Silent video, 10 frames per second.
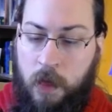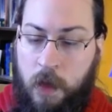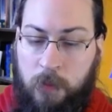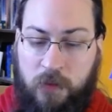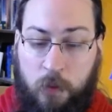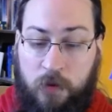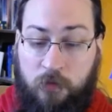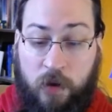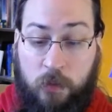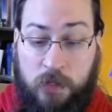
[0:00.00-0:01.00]
But they were
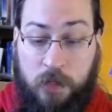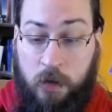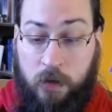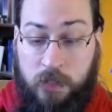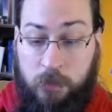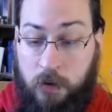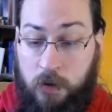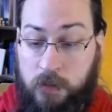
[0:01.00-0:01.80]
afraid I would talk, I suppose,